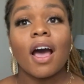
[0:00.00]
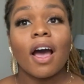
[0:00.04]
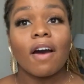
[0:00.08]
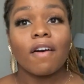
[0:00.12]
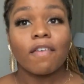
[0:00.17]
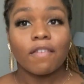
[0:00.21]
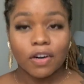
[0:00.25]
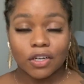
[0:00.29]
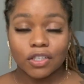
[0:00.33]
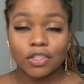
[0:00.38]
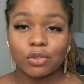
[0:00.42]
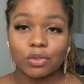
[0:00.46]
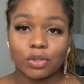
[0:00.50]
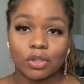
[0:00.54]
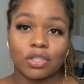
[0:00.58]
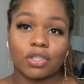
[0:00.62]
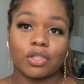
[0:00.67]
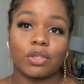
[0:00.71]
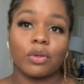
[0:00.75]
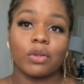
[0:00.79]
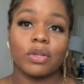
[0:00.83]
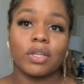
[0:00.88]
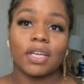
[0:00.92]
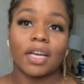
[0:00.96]
Virtual
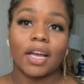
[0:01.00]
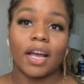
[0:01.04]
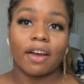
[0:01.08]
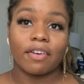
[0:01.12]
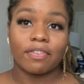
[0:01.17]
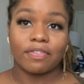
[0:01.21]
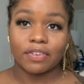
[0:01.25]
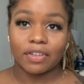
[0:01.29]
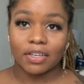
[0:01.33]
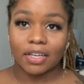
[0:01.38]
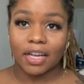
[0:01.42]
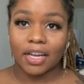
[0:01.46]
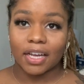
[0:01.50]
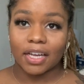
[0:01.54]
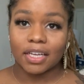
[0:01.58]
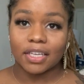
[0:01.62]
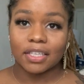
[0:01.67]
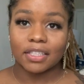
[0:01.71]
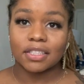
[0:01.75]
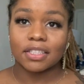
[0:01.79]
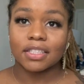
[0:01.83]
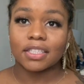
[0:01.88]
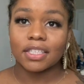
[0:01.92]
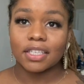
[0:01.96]
schooling, I feel like,
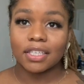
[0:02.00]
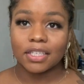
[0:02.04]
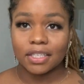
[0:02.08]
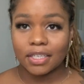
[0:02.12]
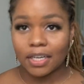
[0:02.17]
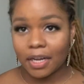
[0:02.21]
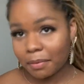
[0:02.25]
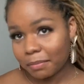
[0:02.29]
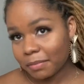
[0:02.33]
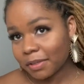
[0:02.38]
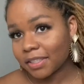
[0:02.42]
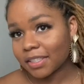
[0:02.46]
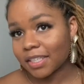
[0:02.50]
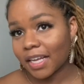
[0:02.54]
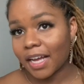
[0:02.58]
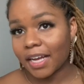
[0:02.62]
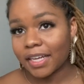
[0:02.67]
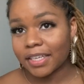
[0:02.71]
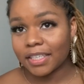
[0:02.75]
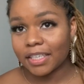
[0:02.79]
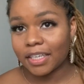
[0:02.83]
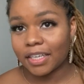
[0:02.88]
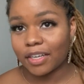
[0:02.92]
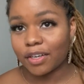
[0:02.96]
is the dumbest
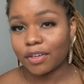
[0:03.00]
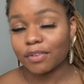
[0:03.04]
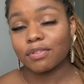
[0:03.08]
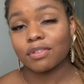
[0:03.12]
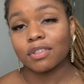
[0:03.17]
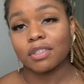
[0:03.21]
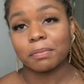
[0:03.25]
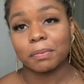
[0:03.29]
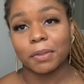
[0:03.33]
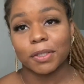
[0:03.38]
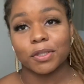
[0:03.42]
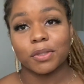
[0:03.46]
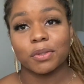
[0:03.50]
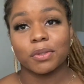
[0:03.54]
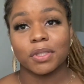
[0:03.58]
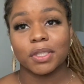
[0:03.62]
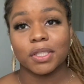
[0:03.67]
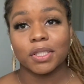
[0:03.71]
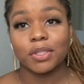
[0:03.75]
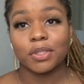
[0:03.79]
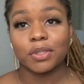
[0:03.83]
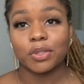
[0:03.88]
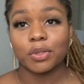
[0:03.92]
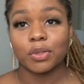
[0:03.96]
idea for special
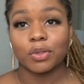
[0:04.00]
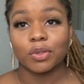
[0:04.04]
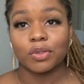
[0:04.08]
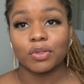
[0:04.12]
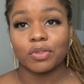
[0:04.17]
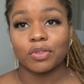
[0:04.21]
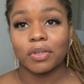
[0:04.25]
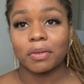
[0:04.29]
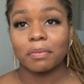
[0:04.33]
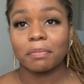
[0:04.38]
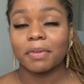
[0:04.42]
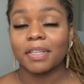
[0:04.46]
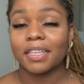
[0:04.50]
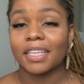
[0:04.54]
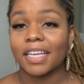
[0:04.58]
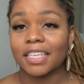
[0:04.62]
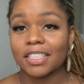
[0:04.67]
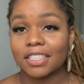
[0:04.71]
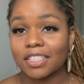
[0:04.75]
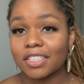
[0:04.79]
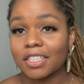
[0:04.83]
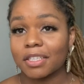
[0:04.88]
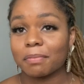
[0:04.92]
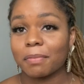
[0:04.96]
needs children, but
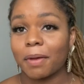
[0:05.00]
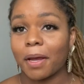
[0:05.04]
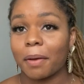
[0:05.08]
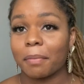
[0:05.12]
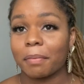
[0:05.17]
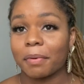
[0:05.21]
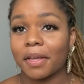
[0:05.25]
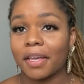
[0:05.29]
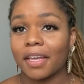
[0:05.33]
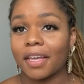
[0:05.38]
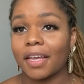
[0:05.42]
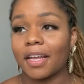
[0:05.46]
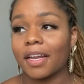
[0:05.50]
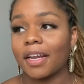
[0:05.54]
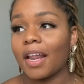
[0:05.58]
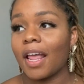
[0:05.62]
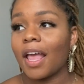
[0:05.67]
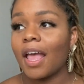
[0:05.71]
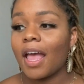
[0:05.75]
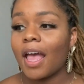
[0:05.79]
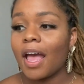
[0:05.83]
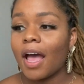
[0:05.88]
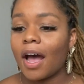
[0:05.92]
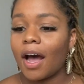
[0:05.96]
that's just my opinion.
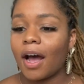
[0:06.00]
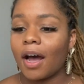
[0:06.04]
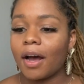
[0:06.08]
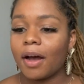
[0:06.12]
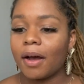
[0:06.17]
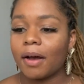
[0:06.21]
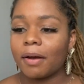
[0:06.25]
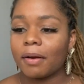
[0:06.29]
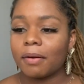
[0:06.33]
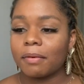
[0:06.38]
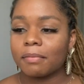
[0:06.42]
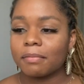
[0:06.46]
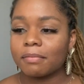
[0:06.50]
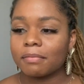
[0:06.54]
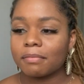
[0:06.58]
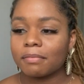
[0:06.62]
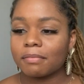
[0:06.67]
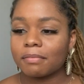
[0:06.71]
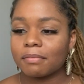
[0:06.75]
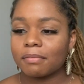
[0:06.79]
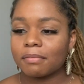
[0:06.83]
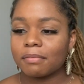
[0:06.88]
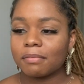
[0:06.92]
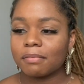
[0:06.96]

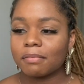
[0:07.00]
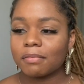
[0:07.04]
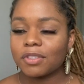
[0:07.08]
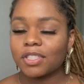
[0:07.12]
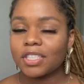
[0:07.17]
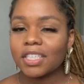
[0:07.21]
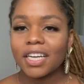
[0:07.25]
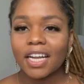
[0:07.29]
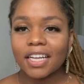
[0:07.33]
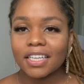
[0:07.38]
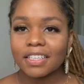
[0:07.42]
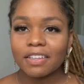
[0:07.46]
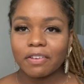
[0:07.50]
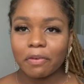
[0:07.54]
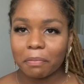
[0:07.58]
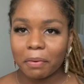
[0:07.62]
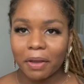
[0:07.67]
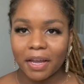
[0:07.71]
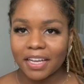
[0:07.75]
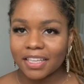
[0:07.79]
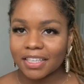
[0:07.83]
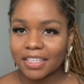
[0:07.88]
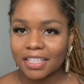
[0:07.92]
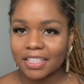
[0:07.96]
She doesn't even
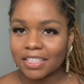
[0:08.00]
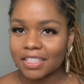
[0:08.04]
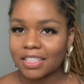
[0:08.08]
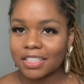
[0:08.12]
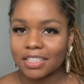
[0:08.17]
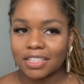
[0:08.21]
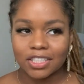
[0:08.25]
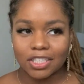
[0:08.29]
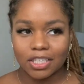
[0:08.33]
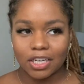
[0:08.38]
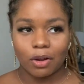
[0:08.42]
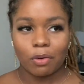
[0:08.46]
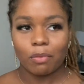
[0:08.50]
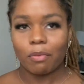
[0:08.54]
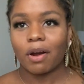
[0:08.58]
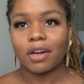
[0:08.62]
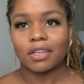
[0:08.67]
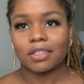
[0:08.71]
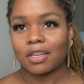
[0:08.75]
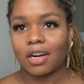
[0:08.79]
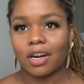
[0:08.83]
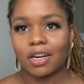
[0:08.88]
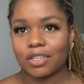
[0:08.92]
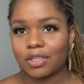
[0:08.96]
pay attention. She don't
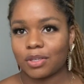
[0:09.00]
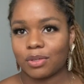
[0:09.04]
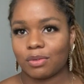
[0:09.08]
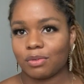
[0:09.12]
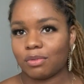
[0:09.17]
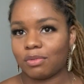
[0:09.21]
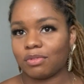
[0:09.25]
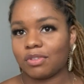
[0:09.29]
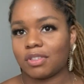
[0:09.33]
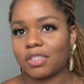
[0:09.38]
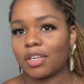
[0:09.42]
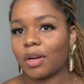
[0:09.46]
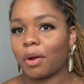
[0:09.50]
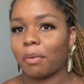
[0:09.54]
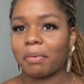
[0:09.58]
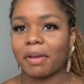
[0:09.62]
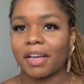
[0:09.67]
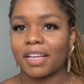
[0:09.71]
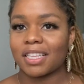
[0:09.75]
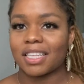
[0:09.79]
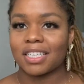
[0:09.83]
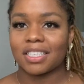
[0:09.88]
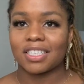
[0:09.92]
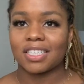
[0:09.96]
watch cartoons. She don't pay
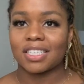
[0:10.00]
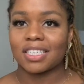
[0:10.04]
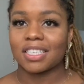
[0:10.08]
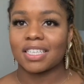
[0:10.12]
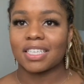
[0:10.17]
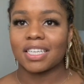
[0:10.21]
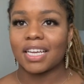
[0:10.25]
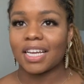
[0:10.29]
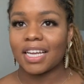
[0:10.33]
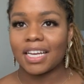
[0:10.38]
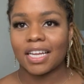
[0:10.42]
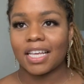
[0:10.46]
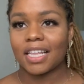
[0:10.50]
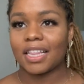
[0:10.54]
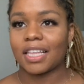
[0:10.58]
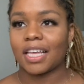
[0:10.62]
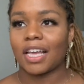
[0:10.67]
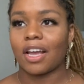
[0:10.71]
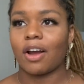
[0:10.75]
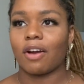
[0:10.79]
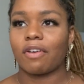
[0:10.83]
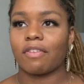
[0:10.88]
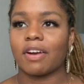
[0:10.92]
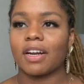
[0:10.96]
attention to
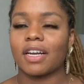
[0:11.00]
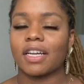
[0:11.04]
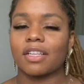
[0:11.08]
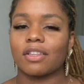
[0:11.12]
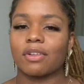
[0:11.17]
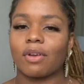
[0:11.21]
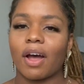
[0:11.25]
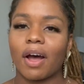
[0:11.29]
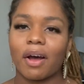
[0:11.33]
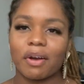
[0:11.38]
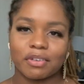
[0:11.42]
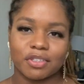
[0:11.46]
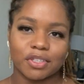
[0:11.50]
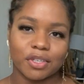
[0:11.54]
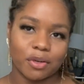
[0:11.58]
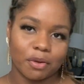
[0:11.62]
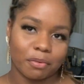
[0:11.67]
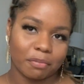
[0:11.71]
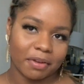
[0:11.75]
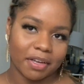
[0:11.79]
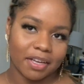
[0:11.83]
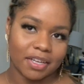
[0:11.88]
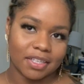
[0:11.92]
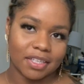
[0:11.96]
anything already. So how is she gonna
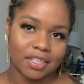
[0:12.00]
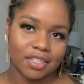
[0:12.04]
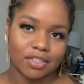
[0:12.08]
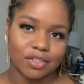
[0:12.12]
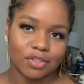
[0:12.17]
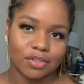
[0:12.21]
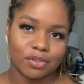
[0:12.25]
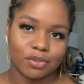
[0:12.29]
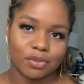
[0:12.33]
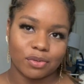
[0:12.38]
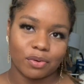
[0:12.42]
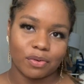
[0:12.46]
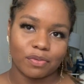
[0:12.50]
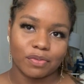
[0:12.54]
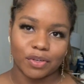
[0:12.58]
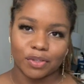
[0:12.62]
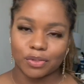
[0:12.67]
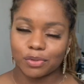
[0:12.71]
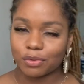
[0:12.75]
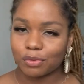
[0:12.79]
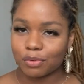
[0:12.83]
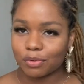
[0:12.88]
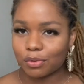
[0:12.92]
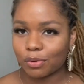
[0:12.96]
pay attention to a
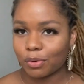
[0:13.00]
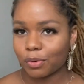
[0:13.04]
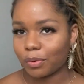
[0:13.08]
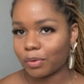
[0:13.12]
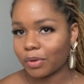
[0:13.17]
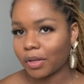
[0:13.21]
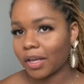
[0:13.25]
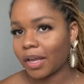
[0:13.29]
virtual schooling?